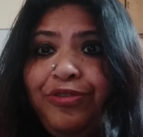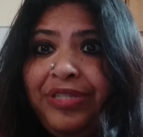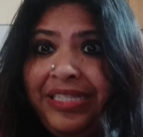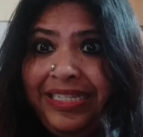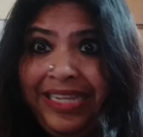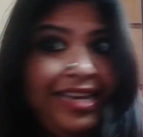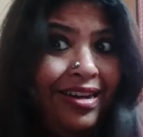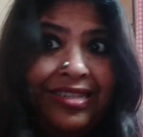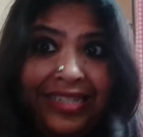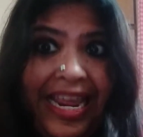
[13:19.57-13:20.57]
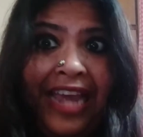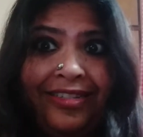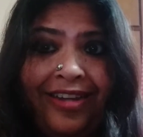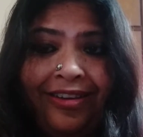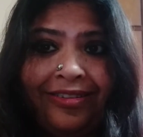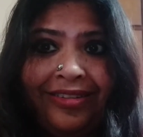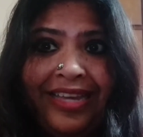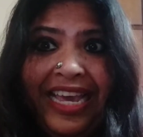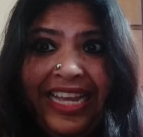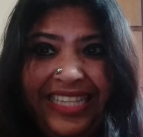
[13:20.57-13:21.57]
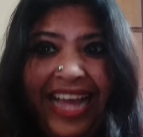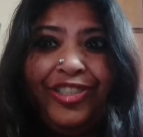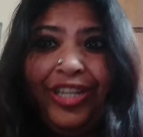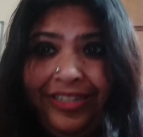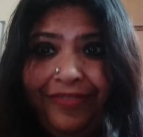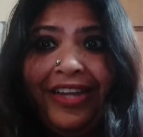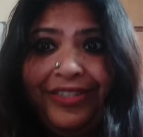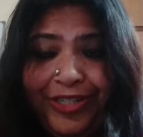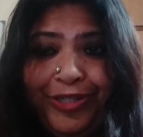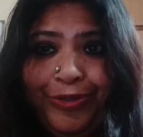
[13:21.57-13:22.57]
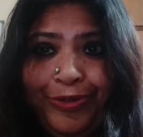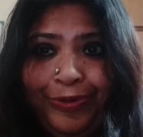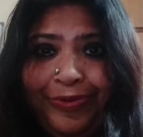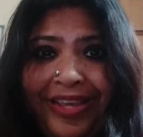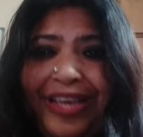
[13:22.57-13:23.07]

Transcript: see a snake tongue, it's actually divided into two.